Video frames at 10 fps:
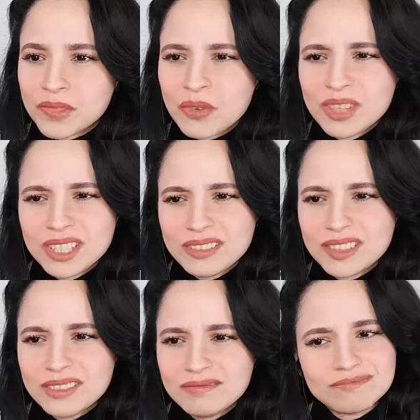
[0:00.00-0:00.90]
Oh, they
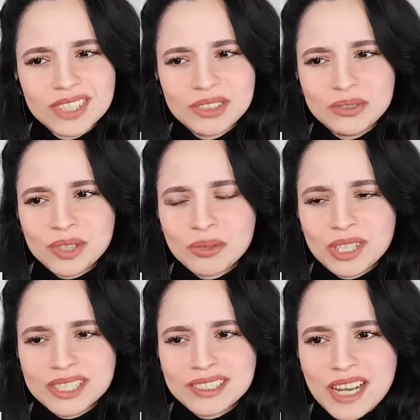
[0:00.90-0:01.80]
need to tone
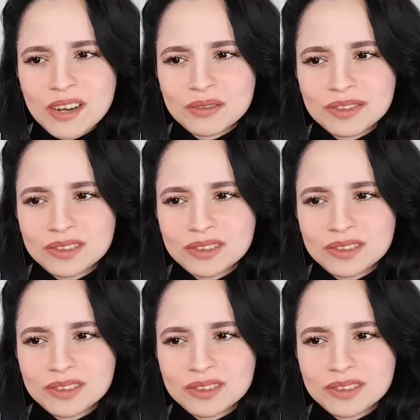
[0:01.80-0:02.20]
it down.